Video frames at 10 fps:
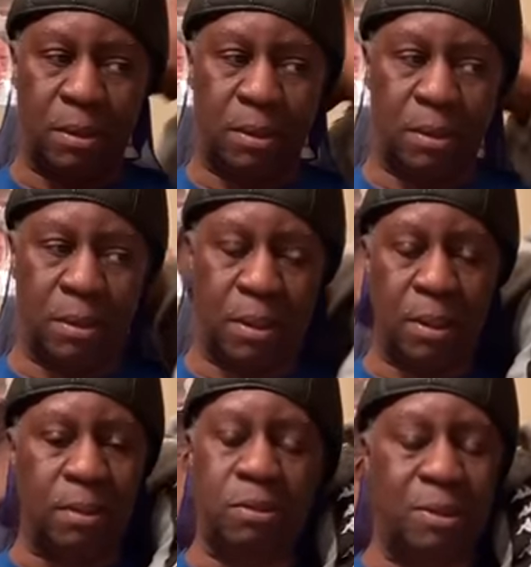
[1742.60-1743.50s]
I didn't know
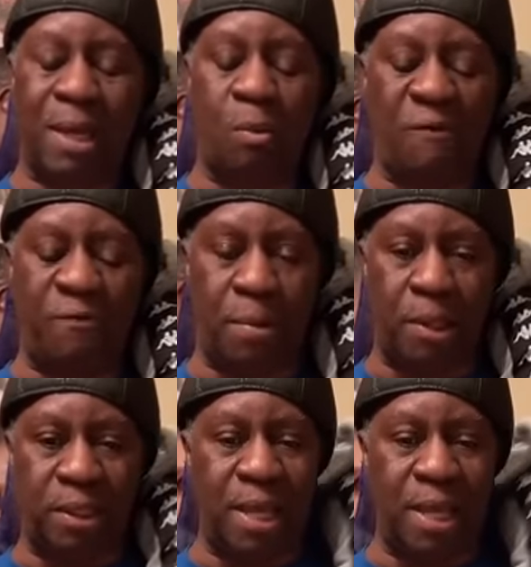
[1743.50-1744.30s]
that. Get away from me.